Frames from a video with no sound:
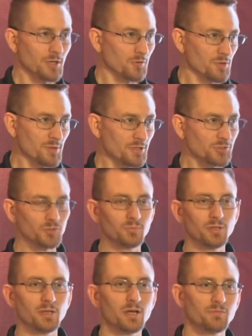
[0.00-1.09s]
We might still
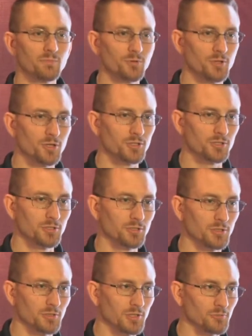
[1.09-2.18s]
be live in production
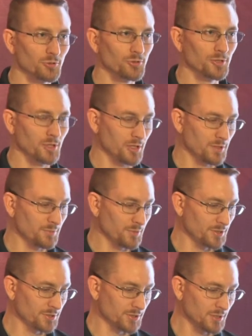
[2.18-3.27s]
and rolling on,
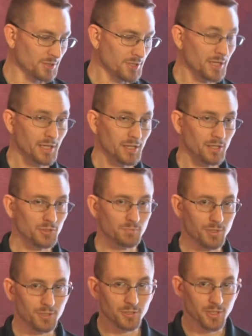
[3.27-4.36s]
but it's
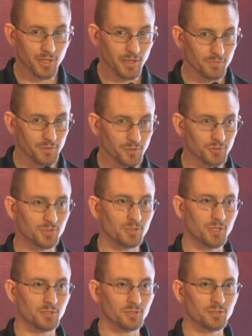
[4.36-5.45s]
better to have an
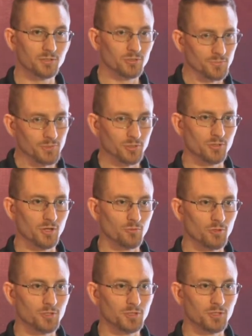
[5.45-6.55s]
understanding that something's not
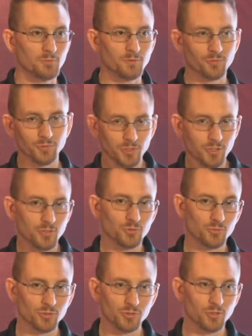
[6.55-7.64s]
working before your
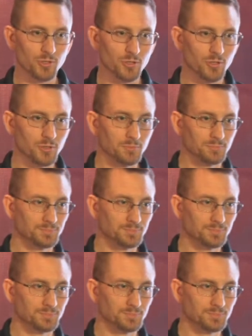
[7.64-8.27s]
customers start calling.